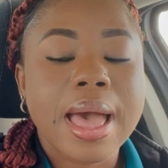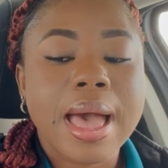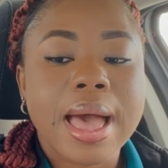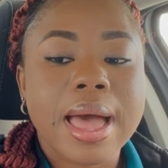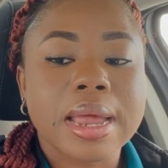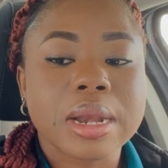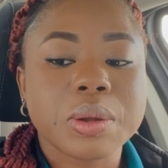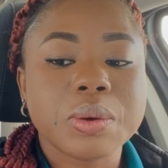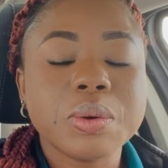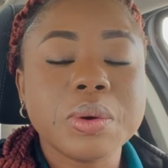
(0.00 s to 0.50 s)

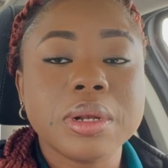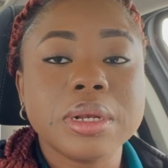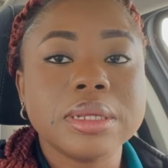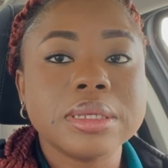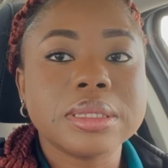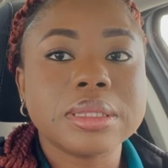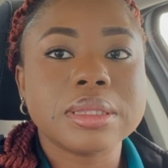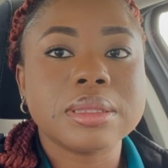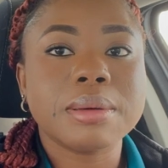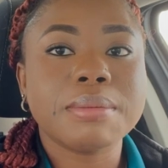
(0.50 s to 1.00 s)
And
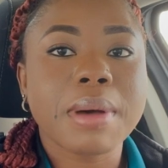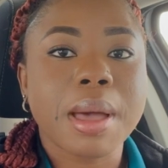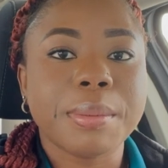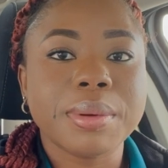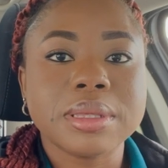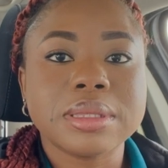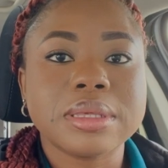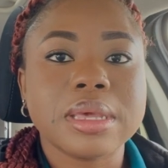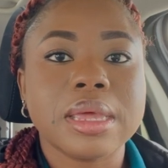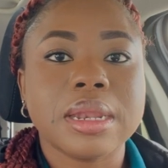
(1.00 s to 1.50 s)
the map
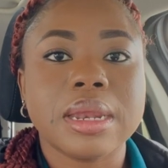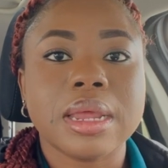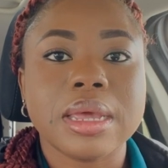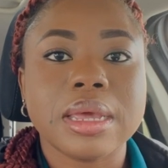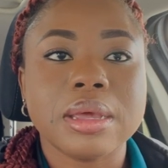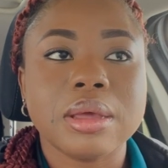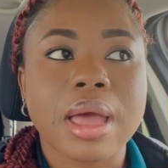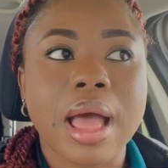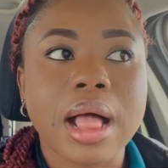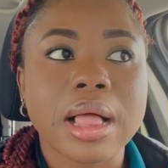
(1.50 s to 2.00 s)
is
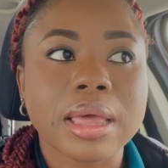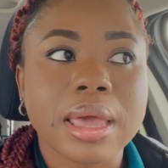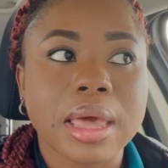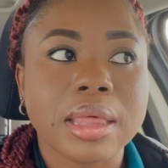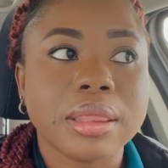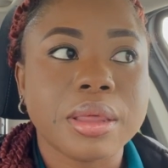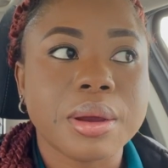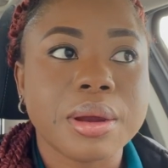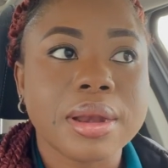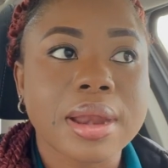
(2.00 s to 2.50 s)
saying I'll
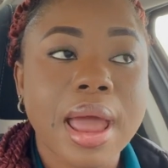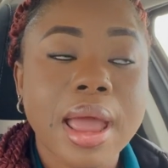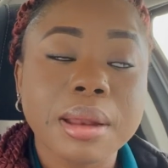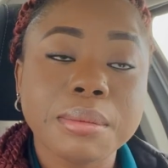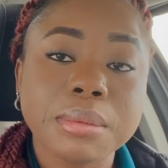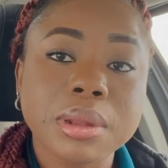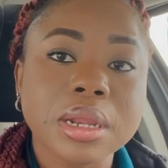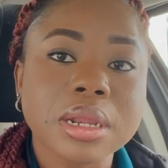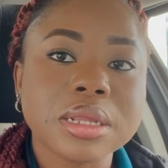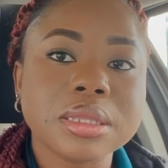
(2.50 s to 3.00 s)
get there in
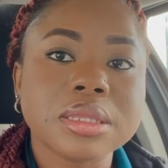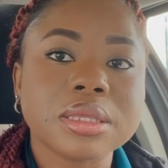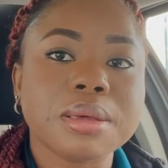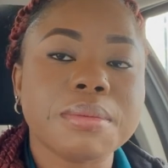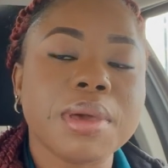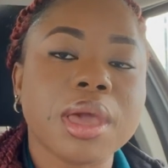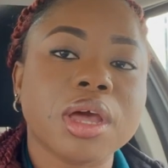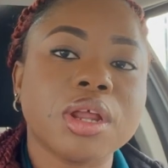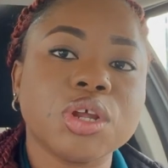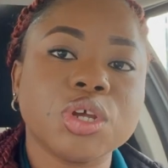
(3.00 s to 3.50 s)
9 minutes. So
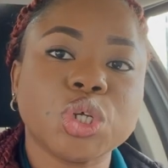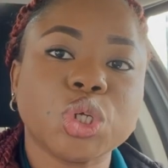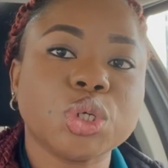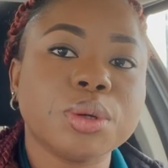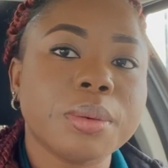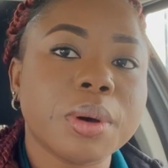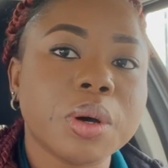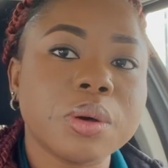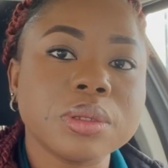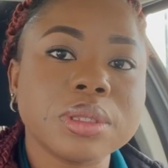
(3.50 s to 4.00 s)
I'm gonna
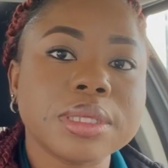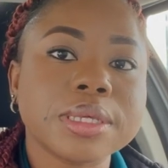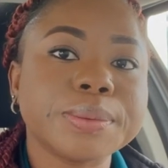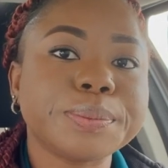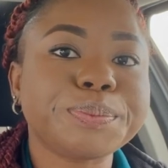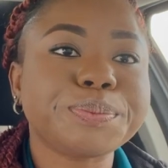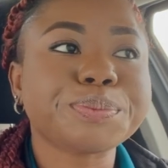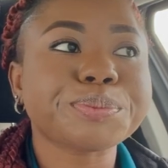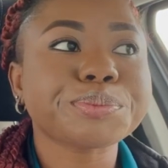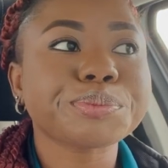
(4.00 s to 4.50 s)
show out
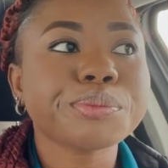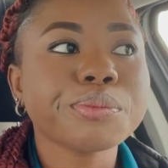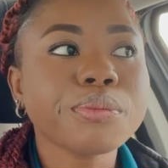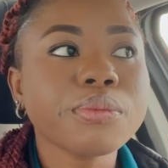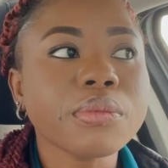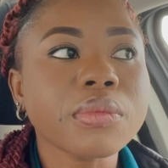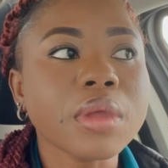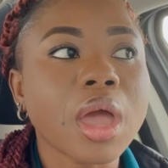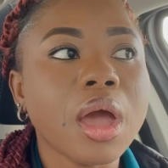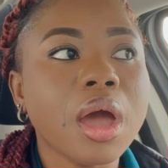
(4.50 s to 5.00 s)

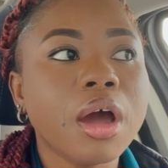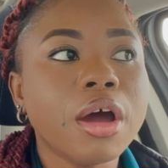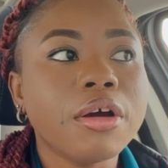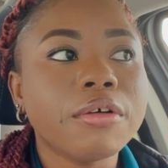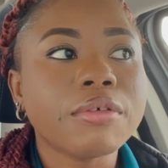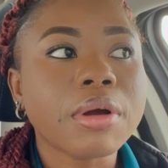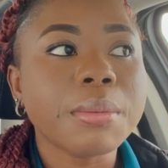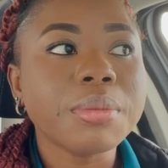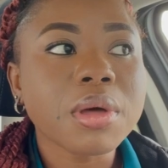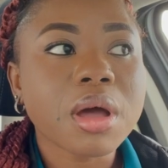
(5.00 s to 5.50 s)

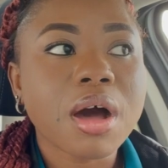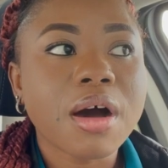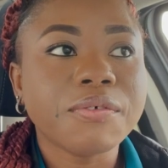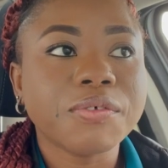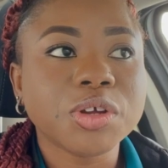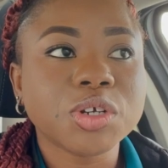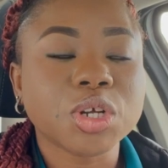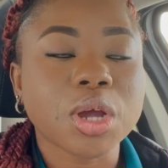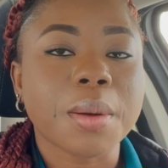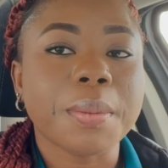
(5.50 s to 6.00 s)
from the
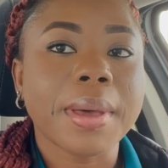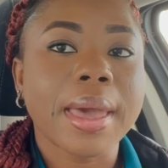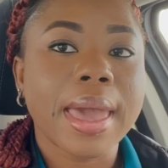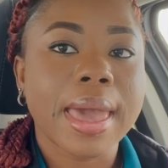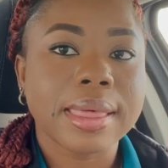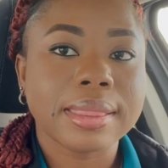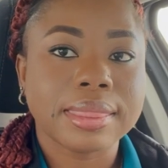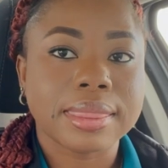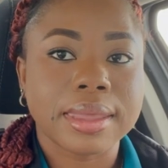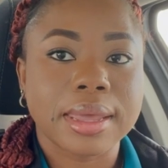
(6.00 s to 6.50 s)
coffee shop,
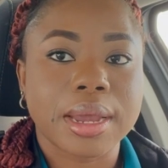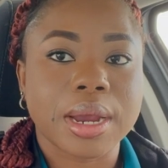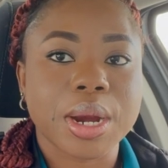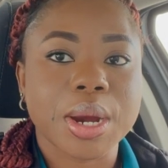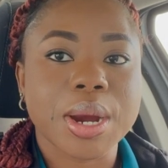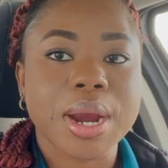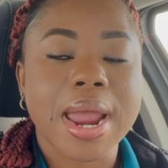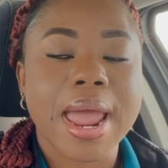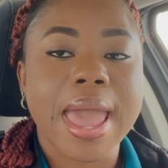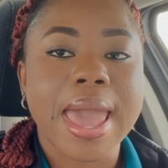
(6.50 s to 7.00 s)
head
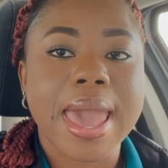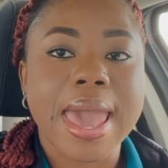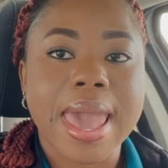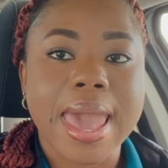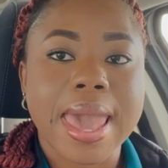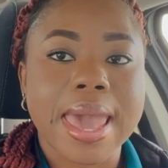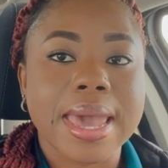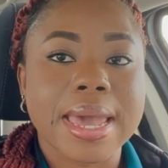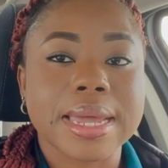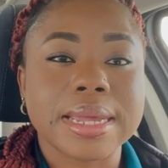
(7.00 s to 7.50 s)
there
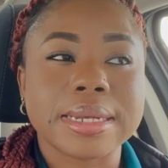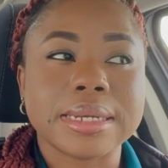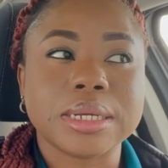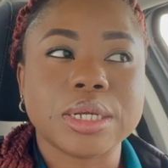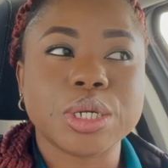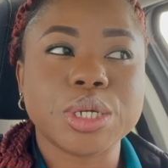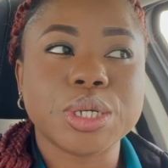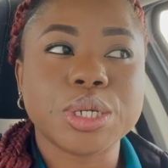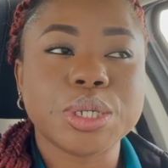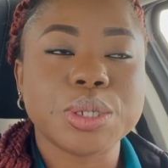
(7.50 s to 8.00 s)

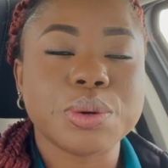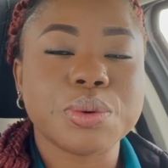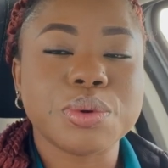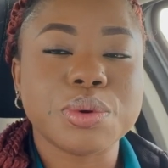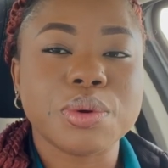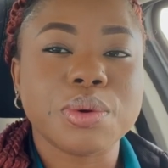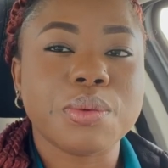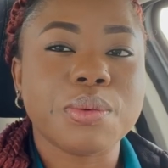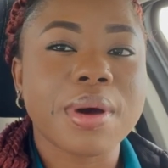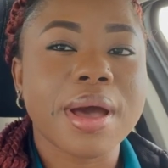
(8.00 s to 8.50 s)
and show
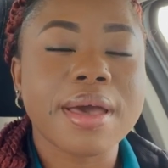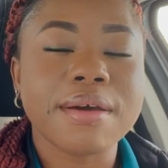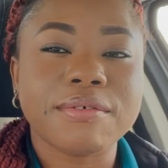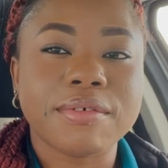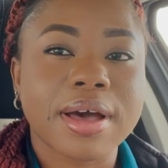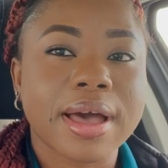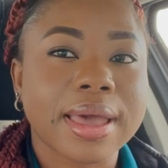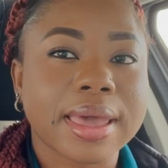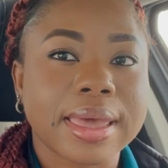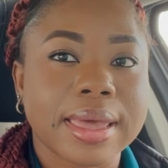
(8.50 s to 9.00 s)
on
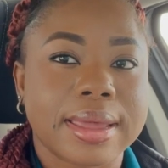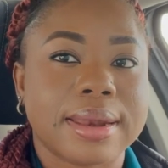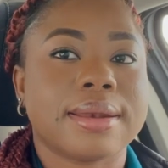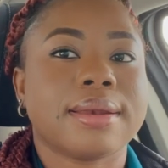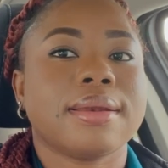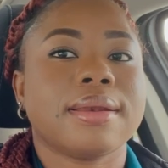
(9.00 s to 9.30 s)
whatever I can.